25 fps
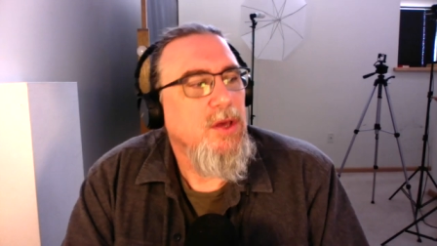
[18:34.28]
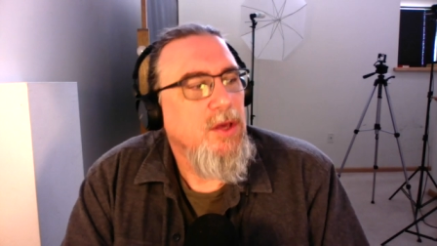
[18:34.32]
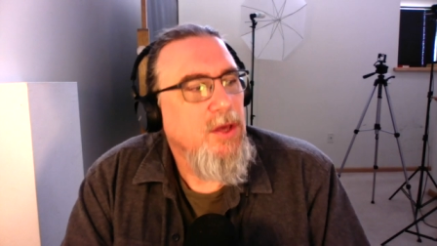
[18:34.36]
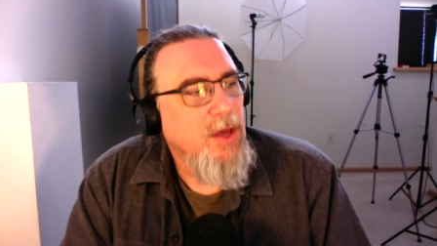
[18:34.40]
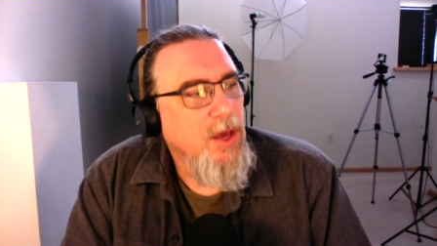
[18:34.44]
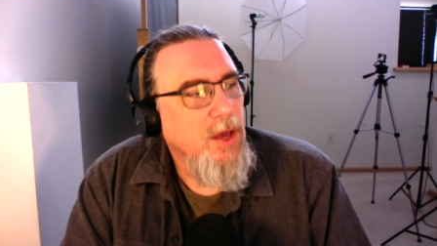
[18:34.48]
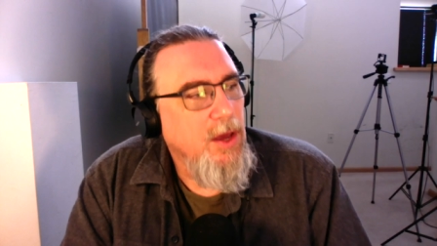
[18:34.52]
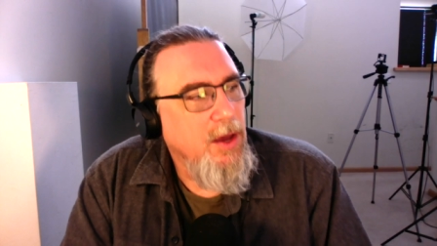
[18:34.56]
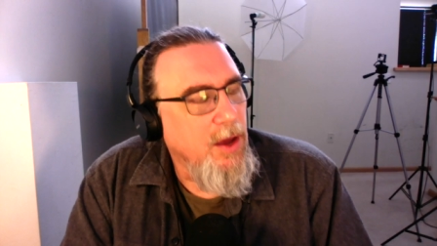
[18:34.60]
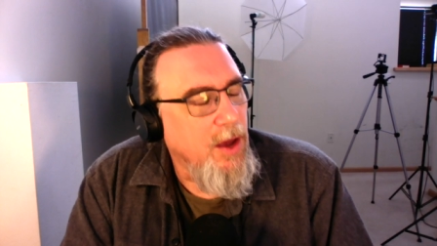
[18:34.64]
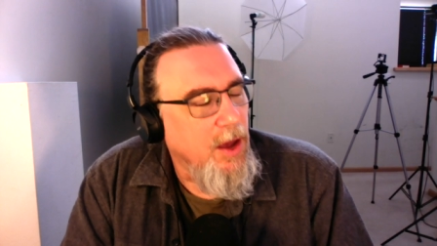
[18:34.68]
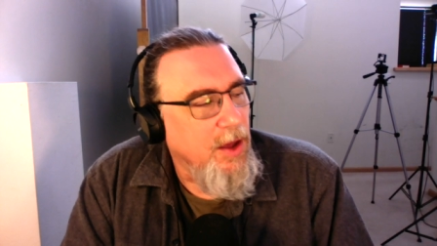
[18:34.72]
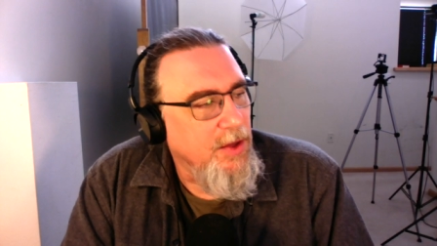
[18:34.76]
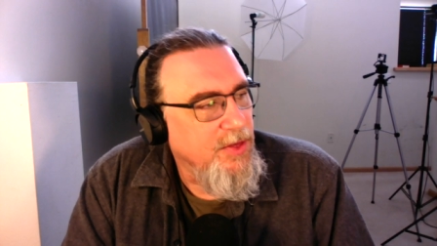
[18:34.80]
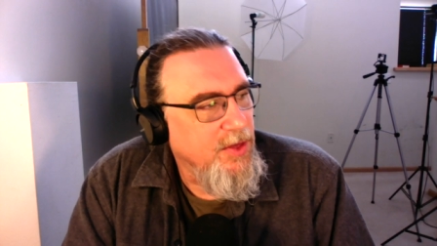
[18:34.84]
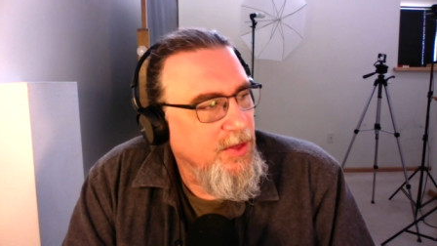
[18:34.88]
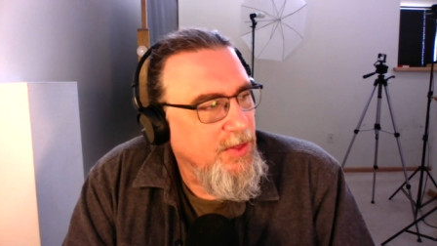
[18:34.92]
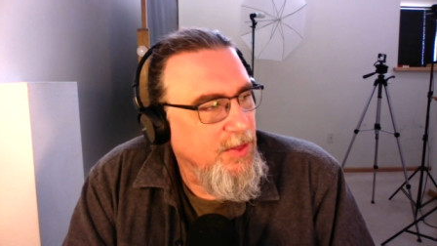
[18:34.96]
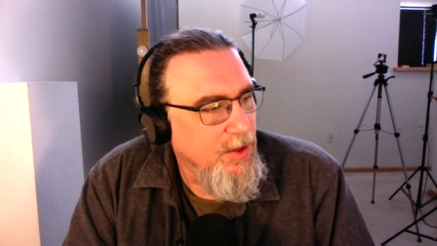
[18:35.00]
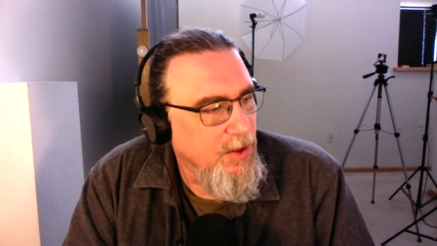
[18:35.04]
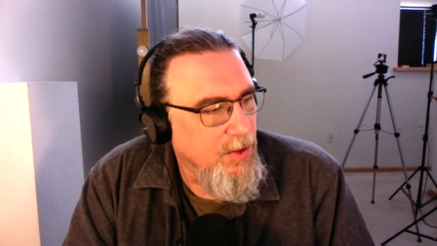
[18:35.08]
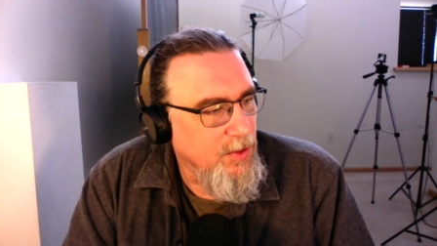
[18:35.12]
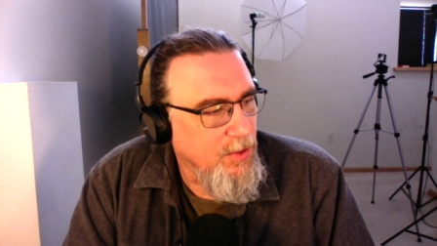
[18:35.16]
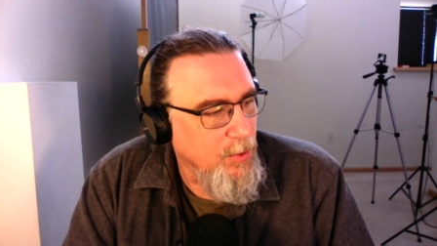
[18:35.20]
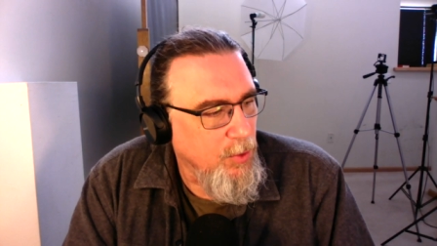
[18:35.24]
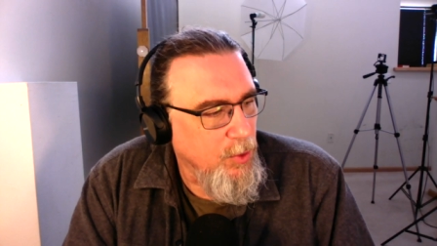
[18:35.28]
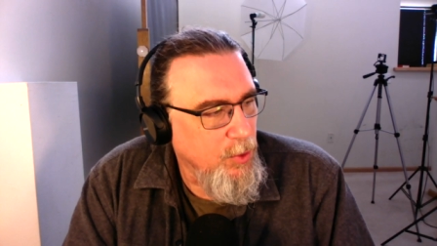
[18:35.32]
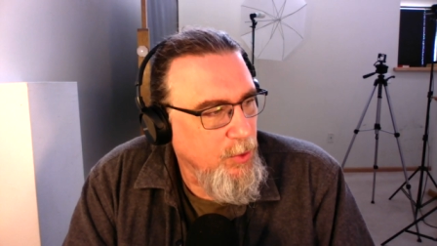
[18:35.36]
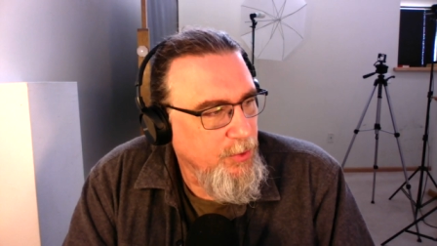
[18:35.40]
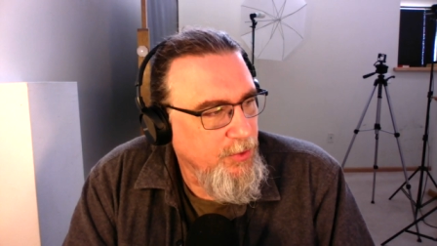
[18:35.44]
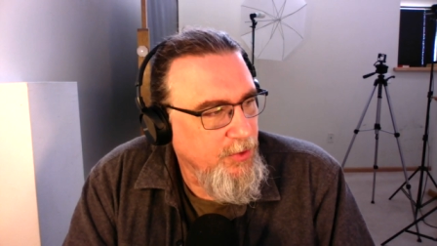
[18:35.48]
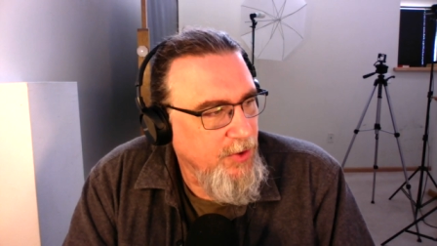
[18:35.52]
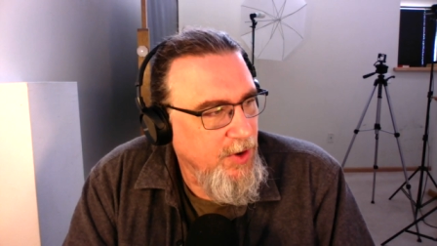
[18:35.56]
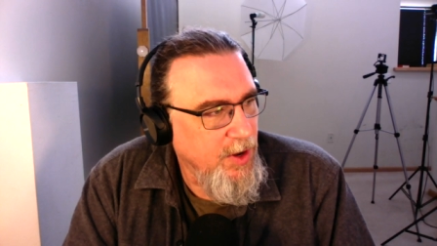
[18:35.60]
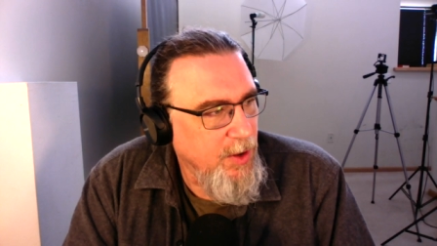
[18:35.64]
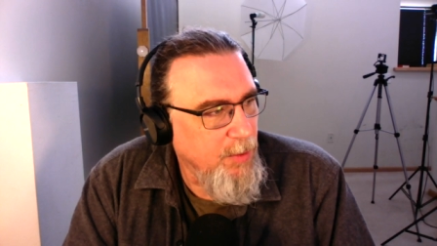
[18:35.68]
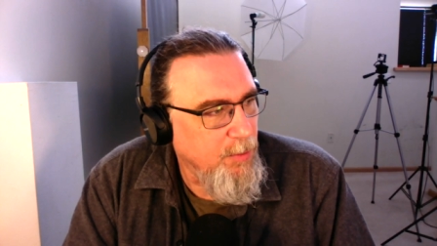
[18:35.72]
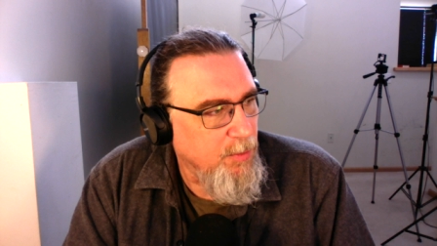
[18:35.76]
Yeah, I think that
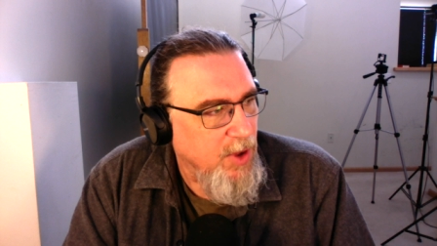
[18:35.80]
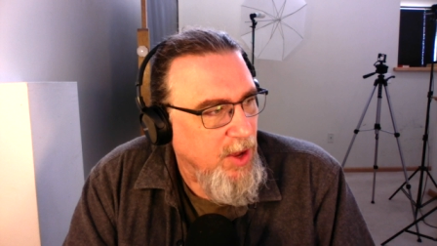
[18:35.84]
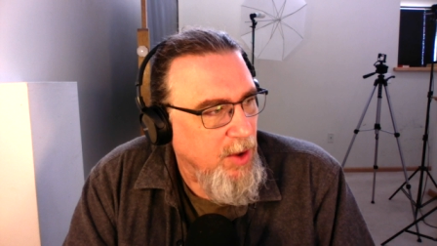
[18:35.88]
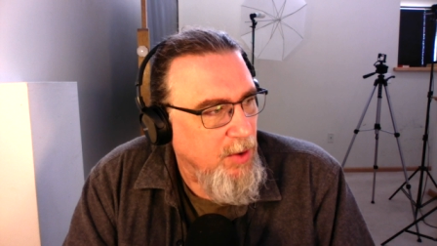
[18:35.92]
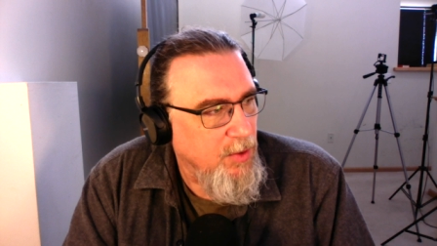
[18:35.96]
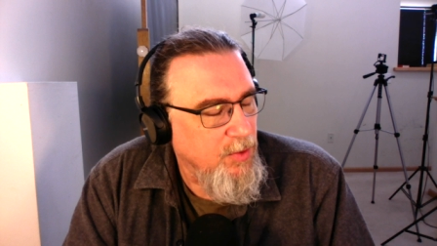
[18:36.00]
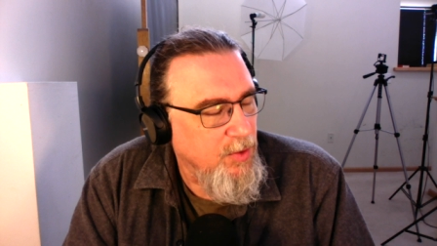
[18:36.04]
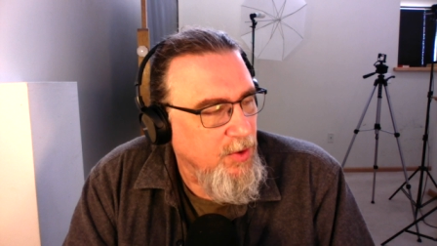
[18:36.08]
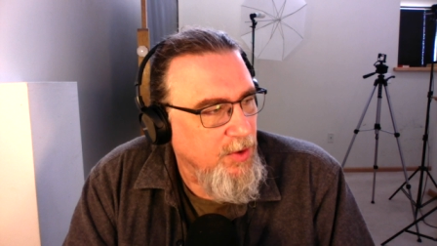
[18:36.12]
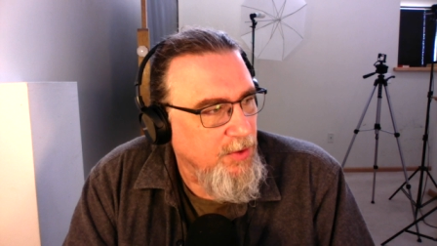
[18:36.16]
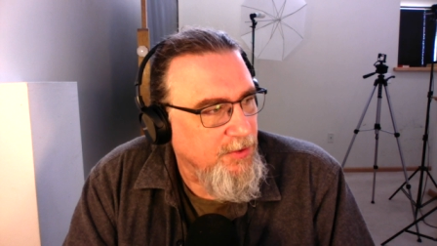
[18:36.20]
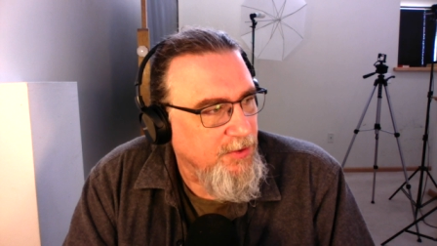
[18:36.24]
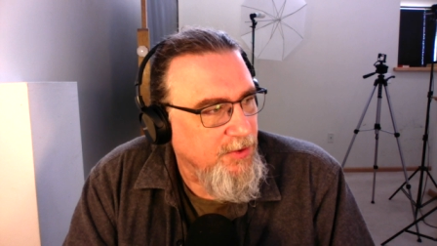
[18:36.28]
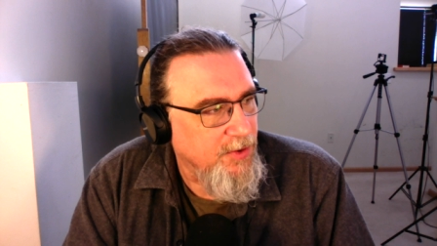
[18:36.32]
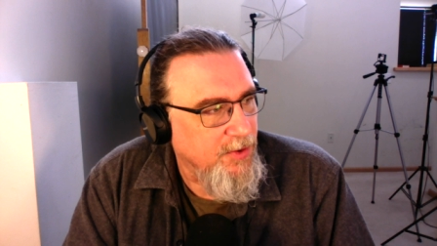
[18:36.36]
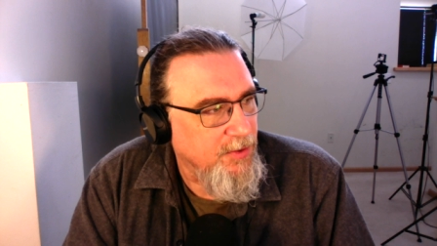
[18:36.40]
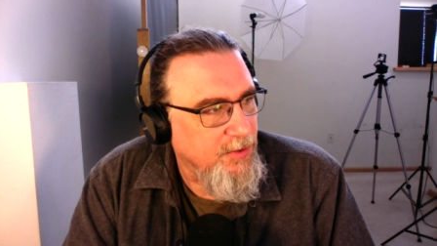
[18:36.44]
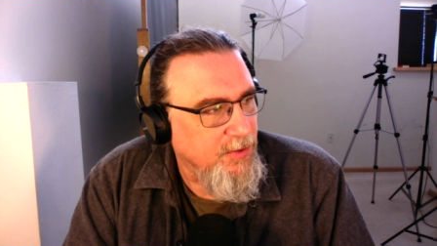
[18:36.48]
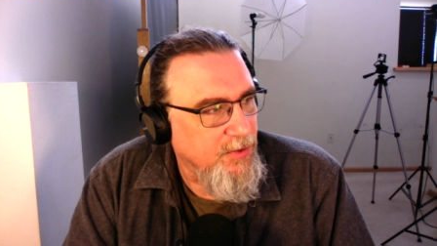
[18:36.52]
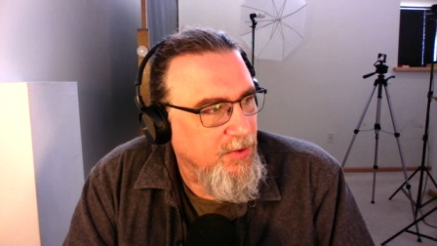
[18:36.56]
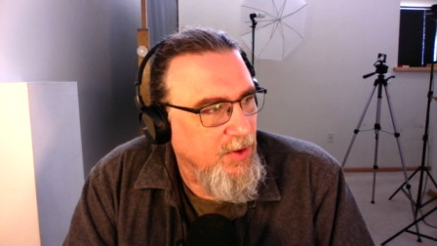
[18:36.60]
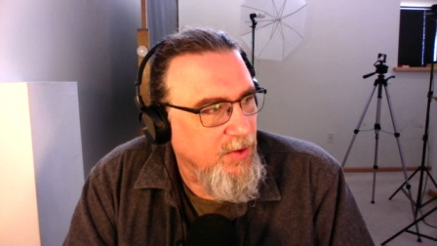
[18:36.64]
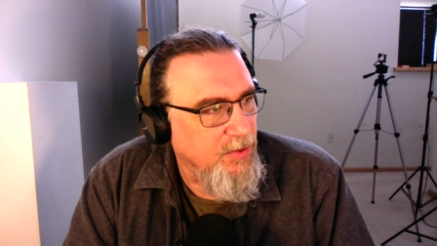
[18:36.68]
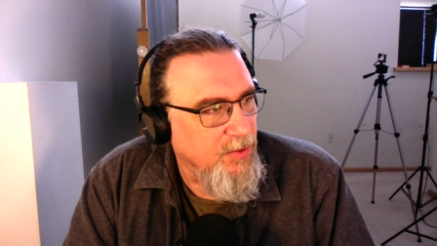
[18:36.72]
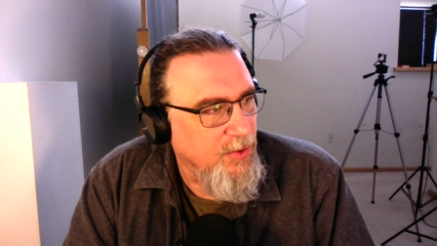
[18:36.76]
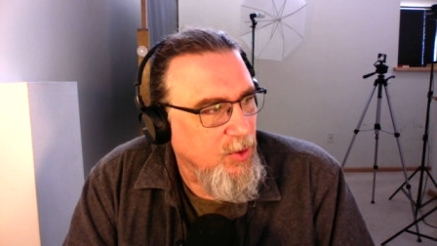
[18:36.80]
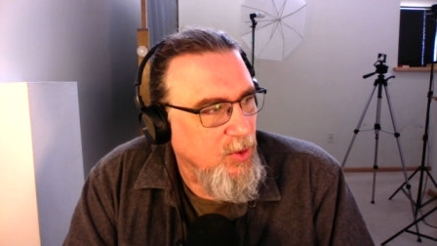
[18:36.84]
loosening boundaries is